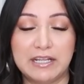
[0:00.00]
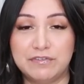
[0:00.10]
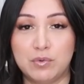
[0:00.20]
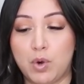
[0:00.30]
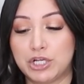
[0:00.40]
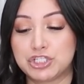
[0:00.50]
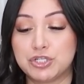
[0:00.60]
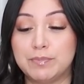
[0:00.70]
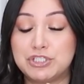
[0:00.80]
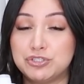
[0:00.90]
if you want
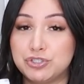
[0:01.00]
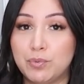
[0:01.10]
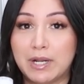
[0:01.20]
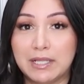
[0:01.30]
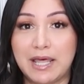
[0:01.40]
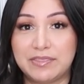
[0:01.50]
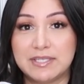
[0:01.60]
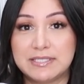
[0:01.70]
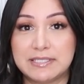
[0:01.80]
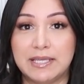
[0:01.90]
to, but you do want to let
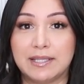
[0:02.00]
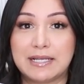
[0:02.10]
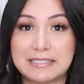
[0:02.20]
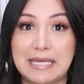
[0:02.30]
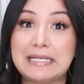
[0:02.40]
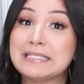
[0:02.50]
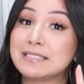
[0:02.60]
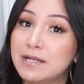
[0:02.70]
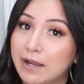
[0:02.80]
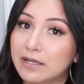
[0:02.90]
this sit. Like I said,
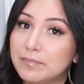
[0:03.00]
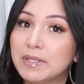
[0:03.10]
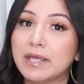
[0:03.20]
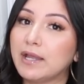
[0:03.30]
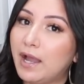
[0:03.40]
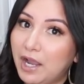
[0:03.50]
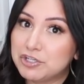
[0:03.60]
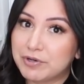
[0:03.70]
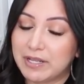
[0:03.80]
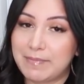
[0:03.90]
it's not going to be like a
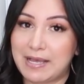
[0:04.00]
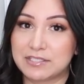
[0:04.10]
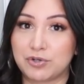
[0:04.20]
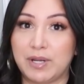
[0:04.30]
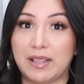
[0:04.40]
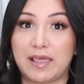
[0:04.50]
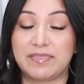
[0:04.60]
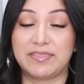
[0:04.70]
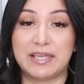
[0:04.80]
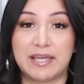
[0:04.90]
hydrating mask or
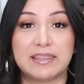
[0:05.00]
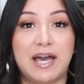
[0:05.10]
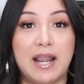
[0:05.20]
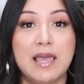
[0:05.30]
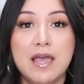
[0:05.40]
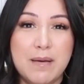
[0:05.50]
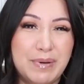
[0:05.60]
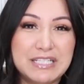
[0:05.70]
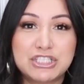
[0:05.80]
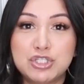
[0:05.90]
anything like that,
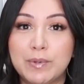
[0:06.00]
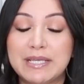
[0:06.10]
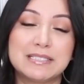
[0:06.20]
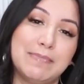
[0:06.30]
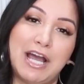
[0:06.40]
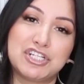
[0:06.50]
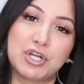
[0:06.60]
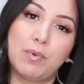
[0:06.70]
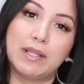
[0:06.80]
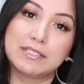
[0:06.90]
but it's doing its
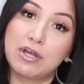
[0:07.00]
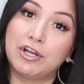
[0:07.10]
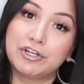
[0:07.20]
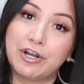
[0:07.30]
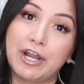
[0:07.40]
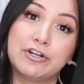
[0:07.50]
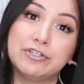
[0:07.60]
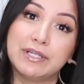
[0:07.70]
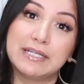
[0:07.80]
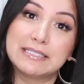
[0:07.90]
magic while it's on your hair.
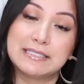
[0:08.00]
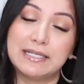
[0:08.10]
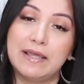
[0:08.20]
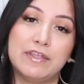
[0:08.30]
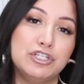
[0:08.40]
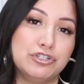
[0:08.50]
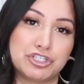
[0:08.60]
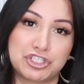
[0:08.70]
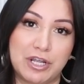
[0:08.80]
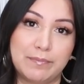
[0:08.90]
You let it sit and then you
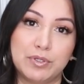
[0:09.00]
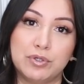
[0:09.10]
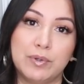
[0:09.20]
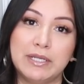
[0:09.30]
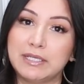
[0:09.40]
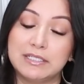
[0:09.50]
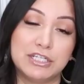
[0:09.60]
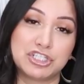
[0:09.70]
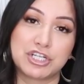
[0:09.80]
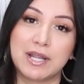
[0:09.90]
just shampoo and
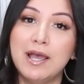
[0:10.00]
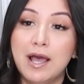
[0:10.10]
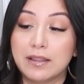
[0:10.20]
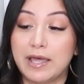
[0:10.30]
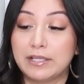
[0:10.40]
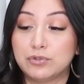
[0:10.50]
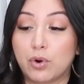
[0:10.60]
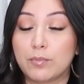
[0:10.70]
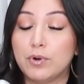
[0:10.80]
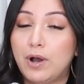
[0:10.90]
condition like
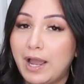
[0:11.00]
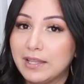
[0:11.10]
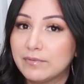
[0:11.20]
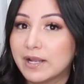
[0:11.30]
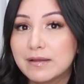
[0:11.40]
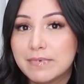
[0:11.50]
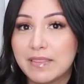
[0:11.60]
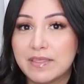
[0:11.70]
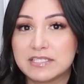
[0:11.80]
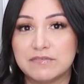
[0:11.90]
normal. Highly
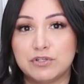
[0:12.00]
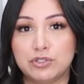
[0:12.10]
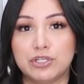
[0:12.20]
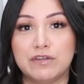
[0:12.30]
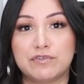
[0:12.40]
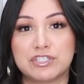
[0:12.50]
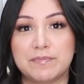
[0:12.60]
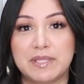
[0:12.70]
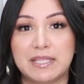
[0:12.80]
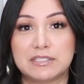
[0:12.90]
recommend this. If you're looking for
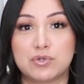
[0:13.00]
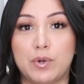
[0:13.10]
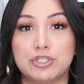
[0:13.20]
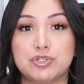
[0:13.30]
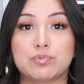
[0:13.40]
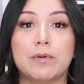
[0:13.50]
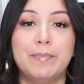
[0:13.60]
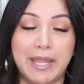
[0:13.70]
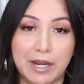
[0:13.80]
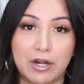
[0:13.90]
something that's going to
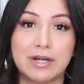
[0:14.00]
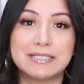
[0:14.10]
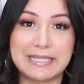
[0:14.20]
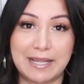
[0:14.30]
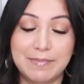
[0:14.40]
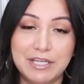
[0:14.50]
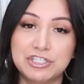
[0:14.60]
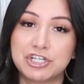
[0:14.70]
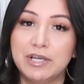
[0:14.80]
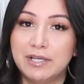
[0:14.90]
repair
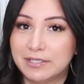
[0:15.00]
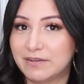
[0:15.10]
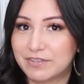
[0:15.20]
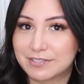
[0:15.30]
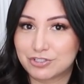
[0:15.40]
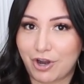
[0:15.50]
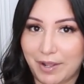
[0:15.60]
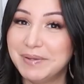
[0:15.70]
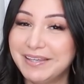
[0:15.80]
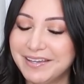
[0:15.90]
damage, give this a try.
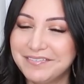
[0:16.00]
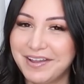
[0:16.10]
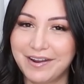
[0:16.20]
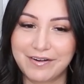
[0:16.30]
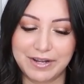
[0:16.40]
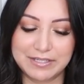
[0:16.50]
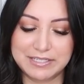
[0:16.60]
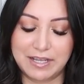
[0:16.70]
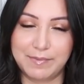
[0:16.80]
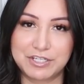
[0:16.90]
Speaking of hair and
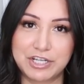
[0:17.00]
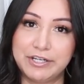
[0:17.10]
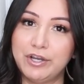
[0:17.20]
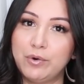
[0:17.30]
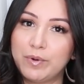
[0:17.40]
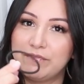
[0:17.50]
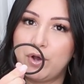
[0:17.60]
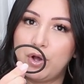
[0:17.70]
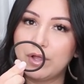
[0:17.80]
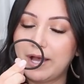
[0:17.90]
damage, I know we've
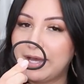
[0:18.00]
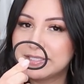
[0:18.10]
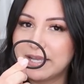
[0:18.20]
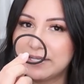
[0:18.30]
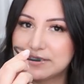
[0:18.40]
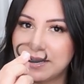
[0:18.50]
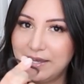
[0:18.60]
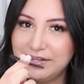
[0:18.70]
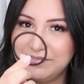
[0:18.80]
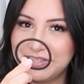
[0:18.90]
all got a
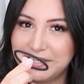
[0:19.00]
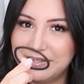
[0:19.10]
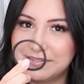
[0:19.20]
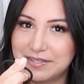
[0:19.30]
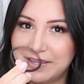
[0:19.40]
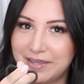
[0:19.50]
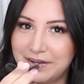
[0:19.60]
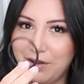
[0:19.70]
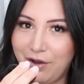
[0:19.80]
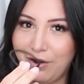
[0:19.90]
ton of these
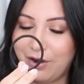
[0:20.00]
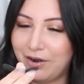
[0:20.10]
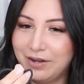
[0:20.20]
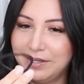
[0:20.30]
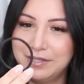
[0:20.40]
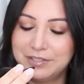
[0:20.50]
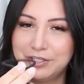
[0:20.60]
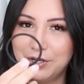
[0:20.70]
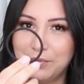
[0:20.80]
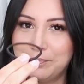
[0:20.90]
in our, you
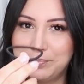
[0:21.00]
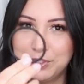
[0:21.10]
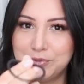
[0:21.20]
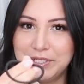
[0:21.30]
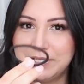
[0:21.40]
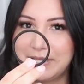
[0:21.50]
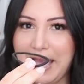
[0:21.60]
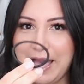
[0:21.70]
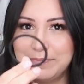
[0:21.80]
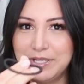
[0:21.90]
know, beauty
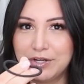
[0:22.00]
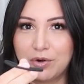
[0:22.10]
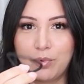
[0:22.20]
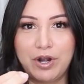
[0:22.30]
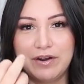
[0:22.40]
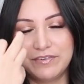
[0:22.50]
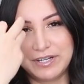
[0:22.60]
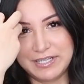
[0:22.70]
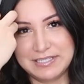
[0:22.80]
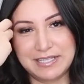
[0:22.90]
cabinet or wherever
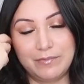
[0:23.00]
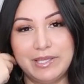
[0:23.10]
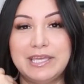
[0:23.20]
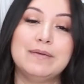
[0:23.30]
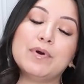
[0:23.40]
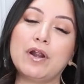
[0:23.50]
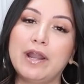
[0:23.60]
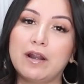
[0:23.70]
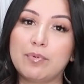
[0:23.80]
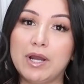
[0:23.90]
it is that we keep our
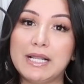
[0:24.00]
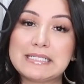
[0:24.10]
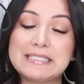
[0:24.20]
hair products.